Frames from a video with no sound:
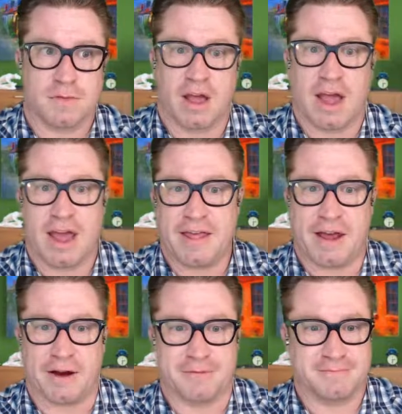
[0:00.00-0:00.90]
Hey
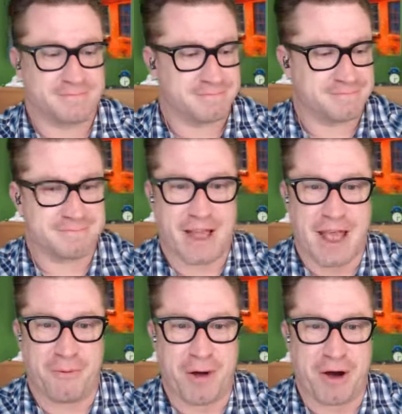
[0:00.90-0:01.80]
there. Hey,
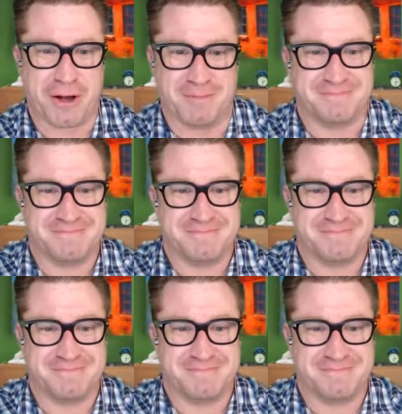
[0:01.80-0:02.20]
welcome.